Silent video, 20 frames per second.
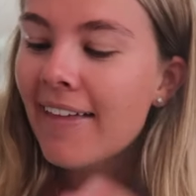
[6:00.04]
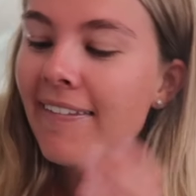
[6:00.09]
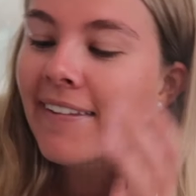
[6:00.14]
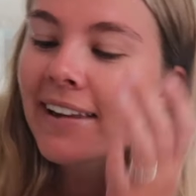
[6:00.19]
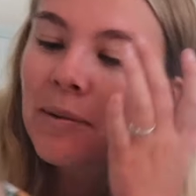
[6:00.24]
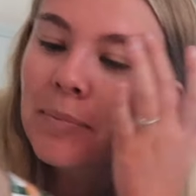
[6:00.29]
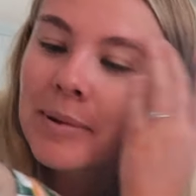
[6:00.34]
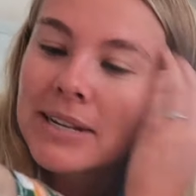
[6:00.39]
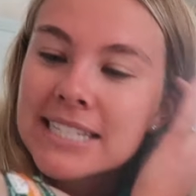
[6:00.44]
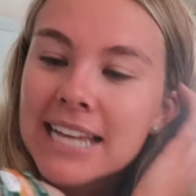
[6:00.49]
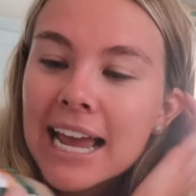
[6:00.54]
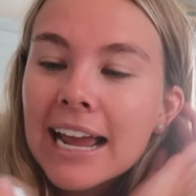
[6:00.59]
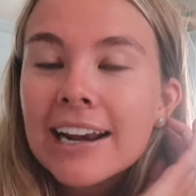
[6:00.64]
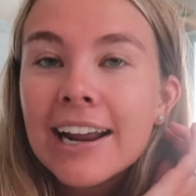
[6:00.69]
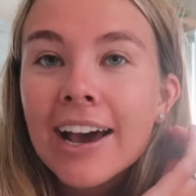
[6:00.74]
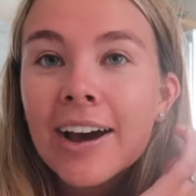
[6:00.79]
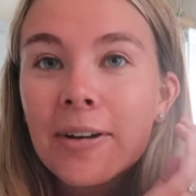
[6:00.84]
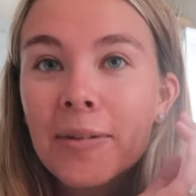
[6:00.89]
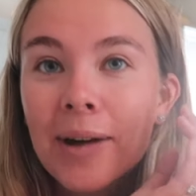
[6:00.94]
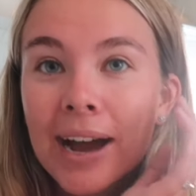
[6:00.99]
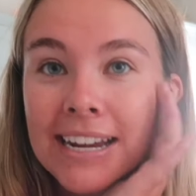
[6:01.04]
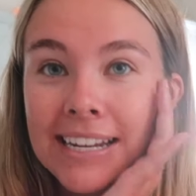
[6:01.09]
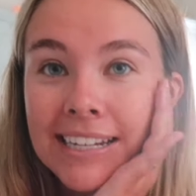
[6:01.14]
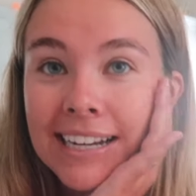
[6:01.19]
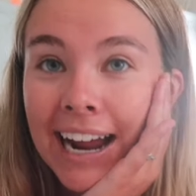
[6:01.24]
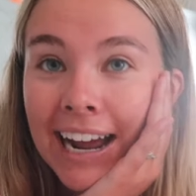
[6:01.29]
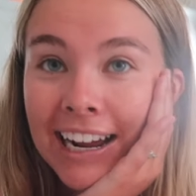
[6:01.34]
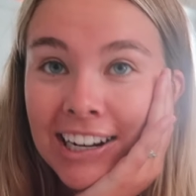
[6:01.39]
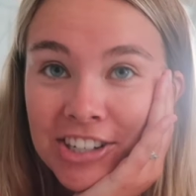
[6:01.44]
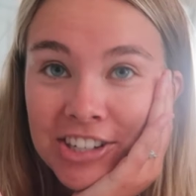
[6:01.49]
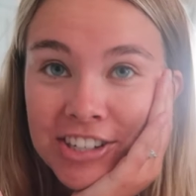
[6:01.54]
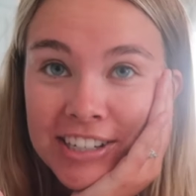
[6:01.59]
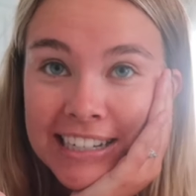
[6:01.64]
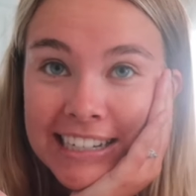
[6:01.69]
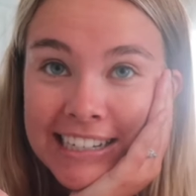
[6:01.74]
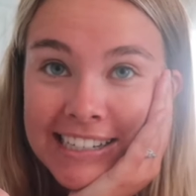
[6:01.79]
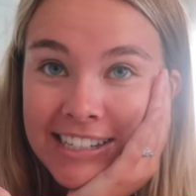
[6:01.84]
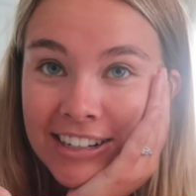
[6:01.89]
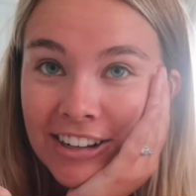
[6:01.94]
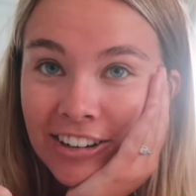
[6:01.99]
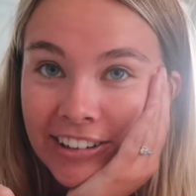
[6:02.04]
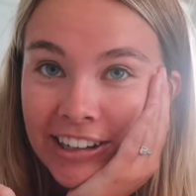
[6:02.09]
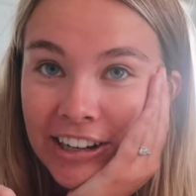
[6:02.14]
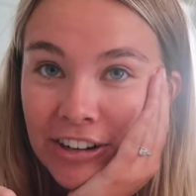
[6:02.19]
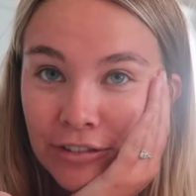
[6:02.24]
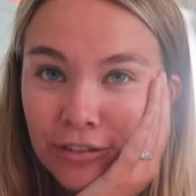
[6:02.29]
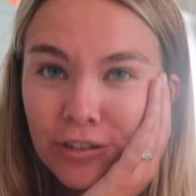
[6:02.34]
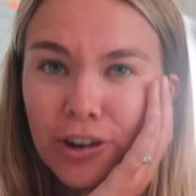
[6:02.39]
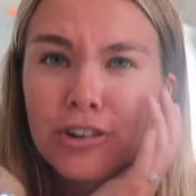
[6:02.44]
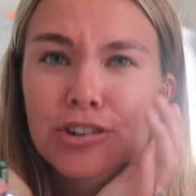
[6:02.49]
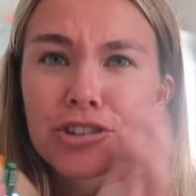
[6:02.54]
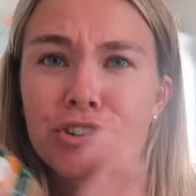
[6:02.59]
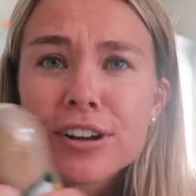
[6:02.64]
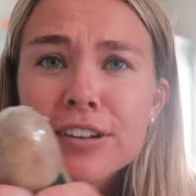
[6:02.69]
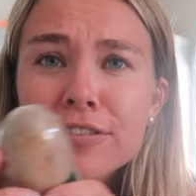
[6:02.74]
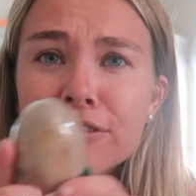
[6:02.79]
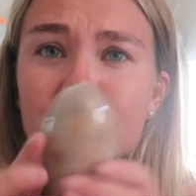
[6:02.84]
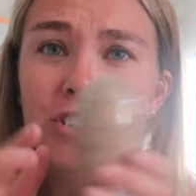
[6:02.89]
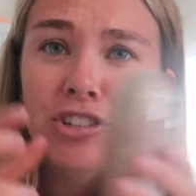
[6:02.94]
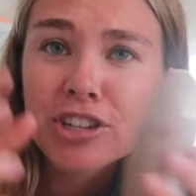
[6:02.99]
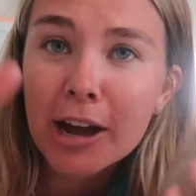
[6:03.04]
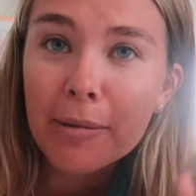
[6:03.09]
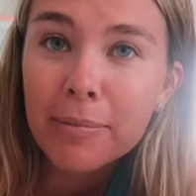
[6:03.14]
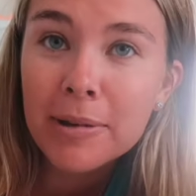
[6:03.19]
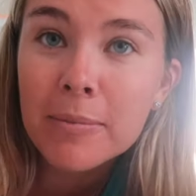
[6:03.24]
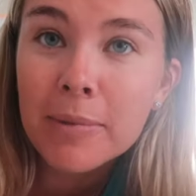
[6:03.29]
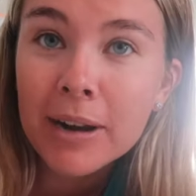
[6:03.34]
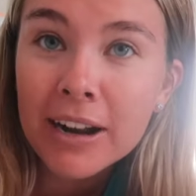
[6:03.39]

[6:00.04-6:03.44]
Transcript: and then a potato. I didn't actually need to go like grocery food shopping,